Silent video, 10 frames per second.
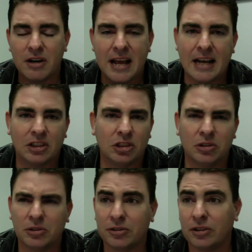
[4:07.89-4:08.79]

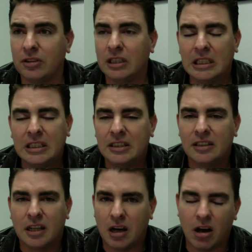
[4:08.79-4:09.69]
nationals or
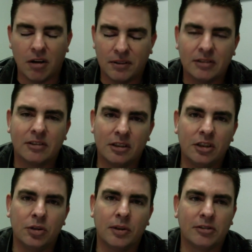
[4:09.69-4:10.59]
obviously the
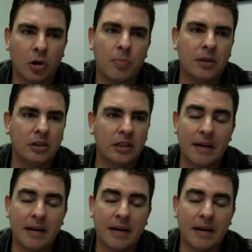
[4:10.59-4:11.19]
U.S. Open.